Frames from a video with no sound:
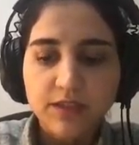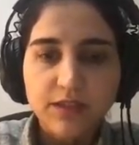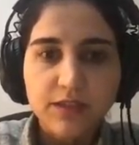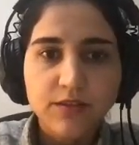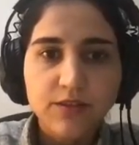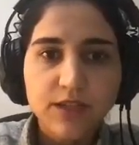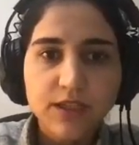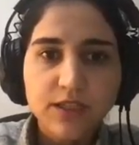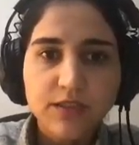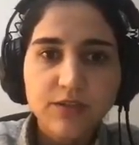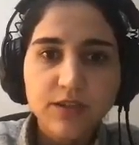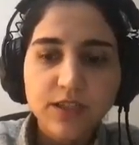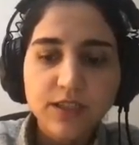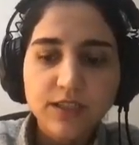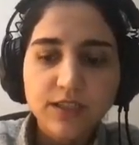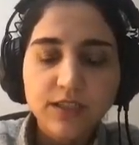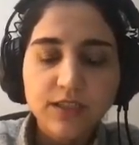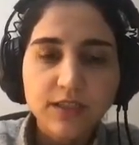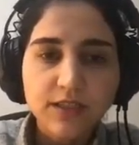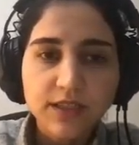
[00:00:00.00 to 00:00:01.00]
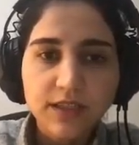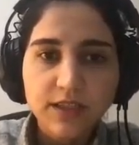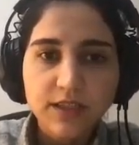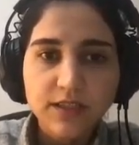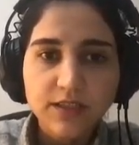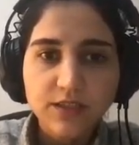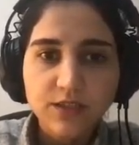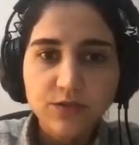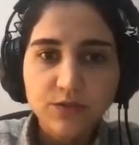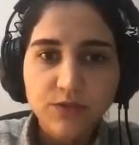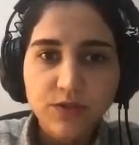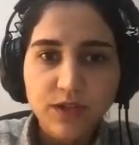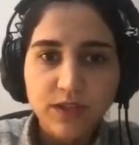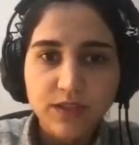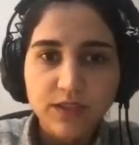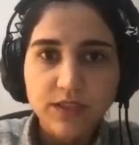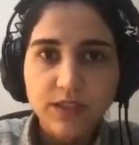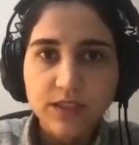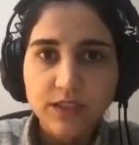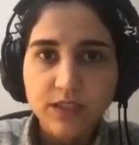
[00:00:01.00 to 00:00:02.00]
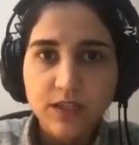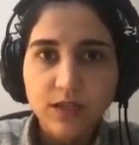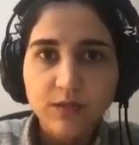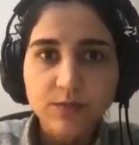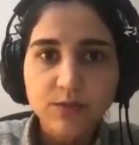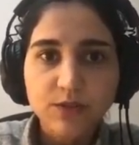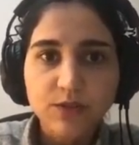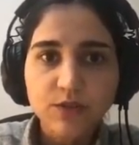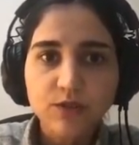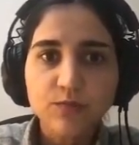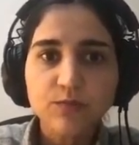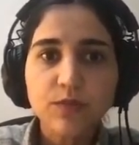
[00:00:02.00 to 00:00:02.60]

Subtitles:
You can write anything else you want. It's up to you.